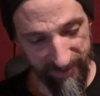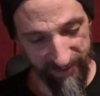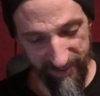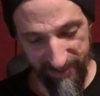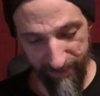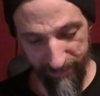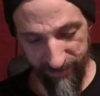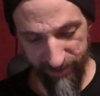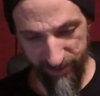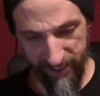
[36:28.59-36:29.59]
Yep,
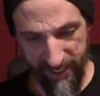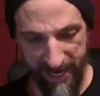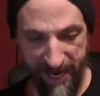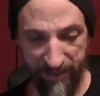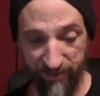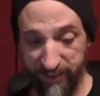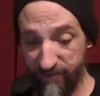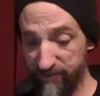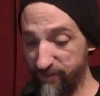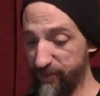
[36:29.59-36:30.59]
Stray Cat. Looks like
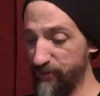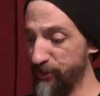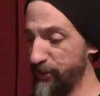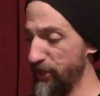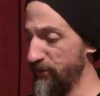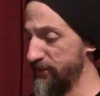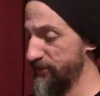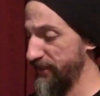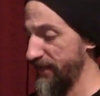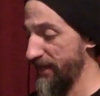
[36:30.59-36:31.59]
we went to a show at
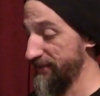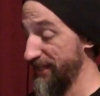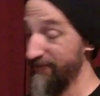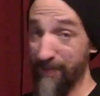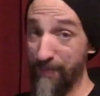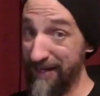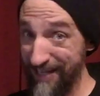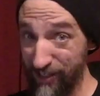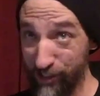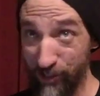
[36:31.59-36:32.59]
Stray Cat because I have not been
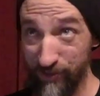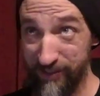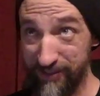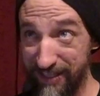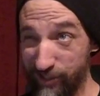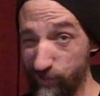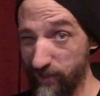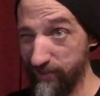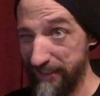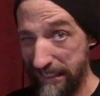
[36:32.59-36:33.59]
in a show since I think
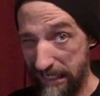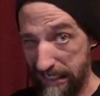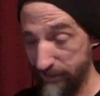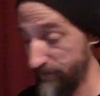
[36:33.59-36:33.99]
2009,